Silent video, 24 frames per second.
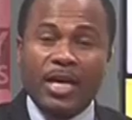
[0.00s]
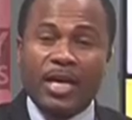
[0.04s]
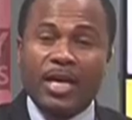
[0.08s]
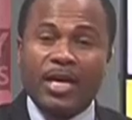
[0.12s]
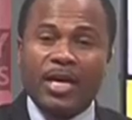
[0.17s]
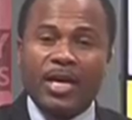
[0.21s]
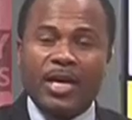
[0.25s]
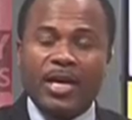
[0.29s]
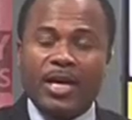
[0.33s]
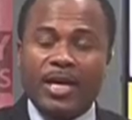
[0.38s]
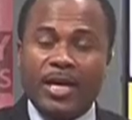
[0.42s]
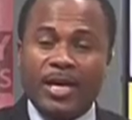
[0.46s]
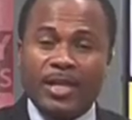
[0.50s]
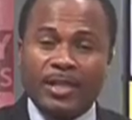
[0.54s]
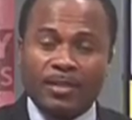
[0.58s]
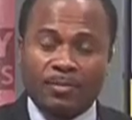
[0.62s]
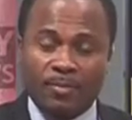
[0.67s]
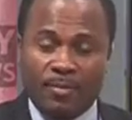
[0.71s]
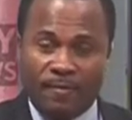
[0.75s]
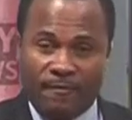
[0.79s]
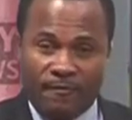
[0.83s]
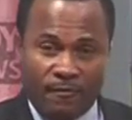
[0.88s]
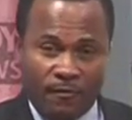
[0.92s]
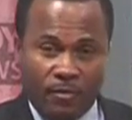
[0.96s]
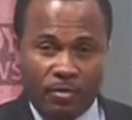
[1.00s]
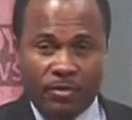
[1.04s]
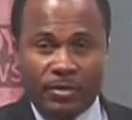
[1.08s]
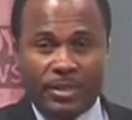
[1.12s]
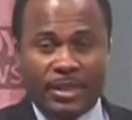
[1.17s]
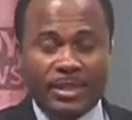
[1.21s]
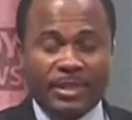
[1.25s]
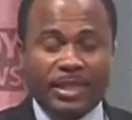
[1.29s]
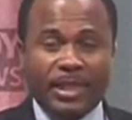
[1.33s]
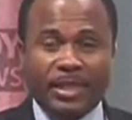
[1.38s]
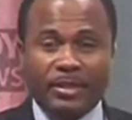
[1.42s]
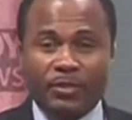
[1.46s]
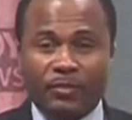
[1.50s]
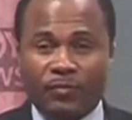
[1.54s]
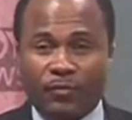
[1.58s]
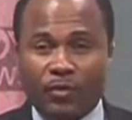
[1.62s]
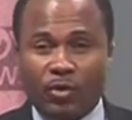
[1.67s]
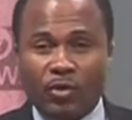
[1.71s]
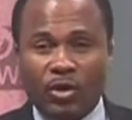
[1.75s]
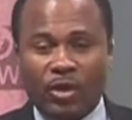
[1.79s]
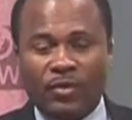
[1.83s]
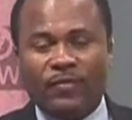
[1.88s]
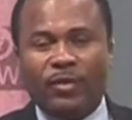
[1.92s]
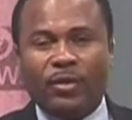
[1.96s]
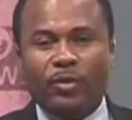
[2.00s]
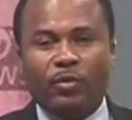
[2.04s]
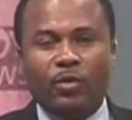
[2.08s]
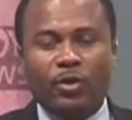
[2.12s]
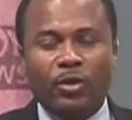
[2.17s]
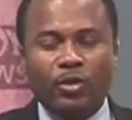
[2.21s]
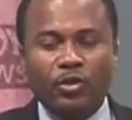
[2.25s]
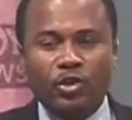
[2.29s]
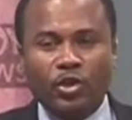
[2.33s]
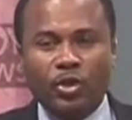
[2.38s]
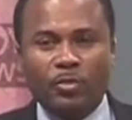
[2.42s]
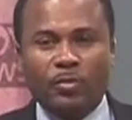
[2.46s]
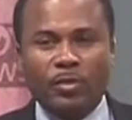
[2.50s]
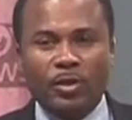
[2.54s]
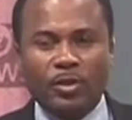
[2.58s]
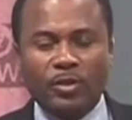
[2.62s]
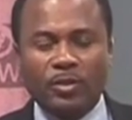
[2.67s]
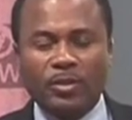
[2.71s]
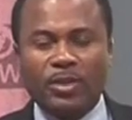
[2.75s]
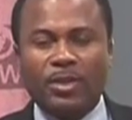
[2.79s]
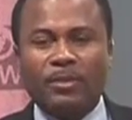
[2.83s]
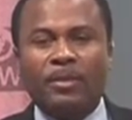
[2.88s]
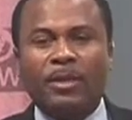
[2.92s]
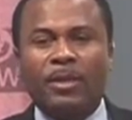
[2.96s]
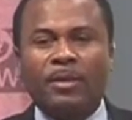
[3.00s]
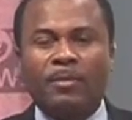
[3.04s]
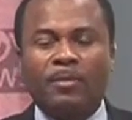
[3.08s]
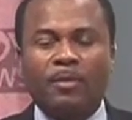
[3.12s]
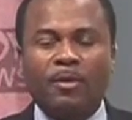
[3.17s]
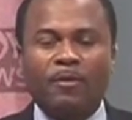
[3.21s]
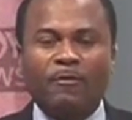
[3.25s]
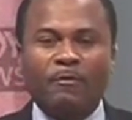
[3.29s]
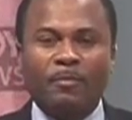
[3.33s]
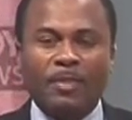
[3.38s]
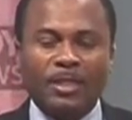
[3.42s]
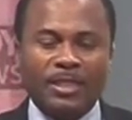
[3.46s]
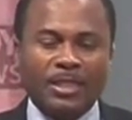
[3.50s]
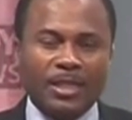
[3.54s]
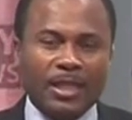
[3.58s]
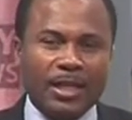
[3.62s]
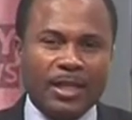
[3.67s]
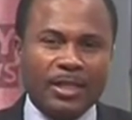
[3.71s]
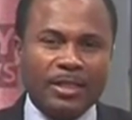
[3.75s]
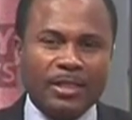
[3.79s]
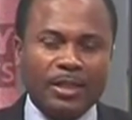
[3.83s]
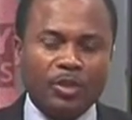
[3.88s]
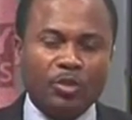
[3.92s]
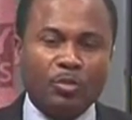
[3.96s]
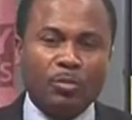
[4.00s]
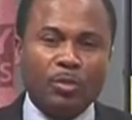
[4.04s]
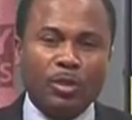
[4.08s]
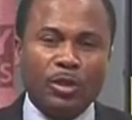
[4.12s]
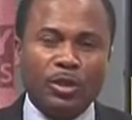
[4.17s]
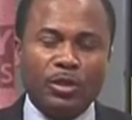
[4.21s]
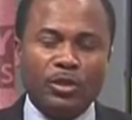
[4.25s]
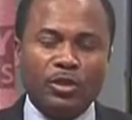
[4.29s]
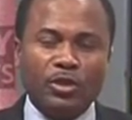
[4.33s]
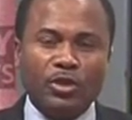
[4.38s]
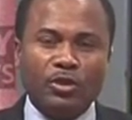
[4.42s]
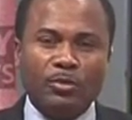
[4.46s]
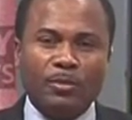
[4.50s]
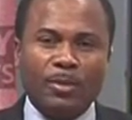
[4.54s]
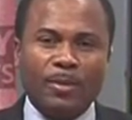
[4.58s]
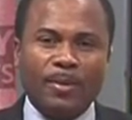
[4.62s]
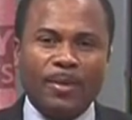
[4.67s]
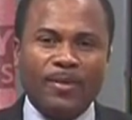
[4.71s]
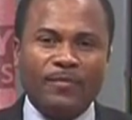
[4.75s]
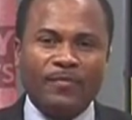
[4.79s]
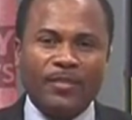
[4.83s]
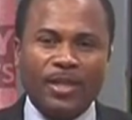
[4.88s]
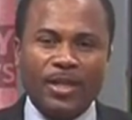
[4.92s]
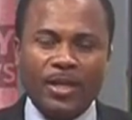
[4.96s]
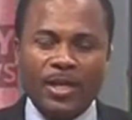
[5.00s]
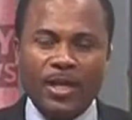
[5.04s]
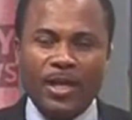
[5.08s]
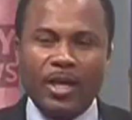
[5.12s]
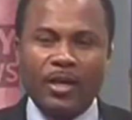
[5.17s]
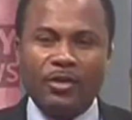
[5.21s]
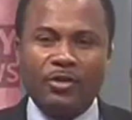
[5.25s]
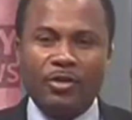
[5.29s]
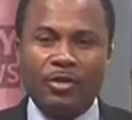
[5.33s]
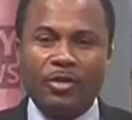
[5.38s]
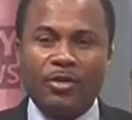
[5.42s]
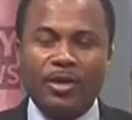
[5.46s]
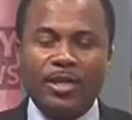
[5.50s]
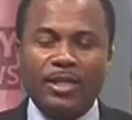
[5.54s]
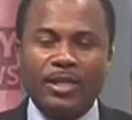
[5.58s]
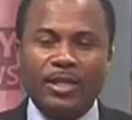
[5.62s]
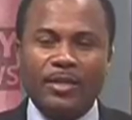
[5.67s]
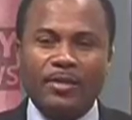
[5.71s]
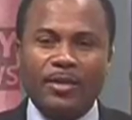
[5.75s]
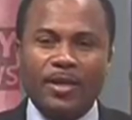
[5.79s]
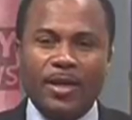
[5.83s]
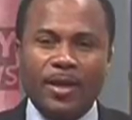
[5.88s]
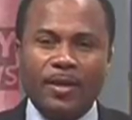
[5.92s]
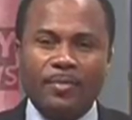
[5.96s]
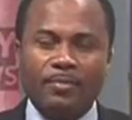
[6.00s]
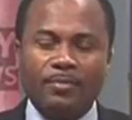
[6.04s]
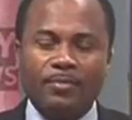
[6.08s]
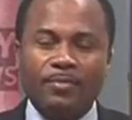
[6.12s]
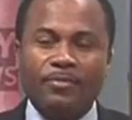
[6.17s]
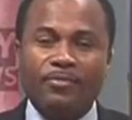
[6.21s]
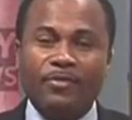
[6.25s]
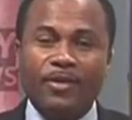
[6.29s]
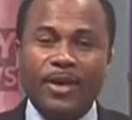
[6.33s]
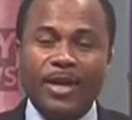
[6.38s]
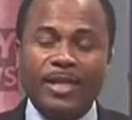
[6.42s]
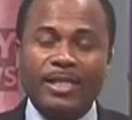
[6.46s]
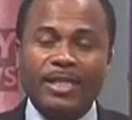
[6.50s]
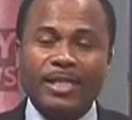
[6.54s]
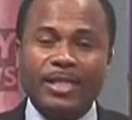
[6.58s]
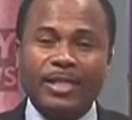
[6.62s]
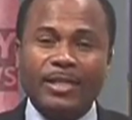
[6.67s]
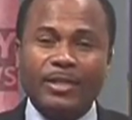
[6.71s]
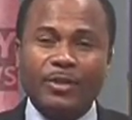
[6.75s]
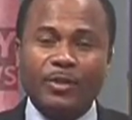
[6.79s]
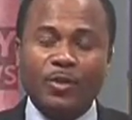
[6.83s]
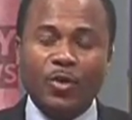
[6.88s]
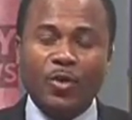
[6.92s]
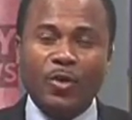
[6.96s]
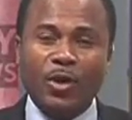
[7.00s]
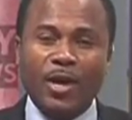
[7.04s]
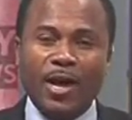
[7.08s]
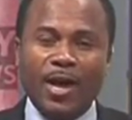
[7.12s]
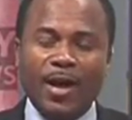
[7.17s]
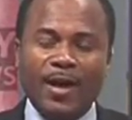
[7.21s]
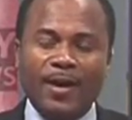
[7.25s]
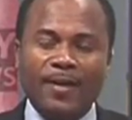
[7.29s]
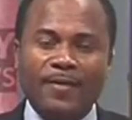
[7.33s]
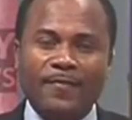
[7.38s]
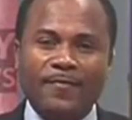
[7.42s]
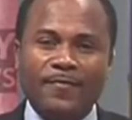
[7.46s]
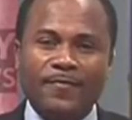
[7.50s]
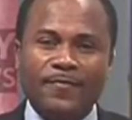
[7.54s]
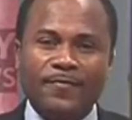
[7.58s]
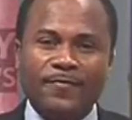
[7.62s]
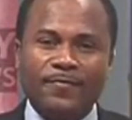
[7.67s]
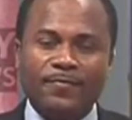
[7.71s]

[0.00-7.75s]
uh, is before the start of the whole event going to speak to some number of personalities good morning to you mama v you're already there ready to go live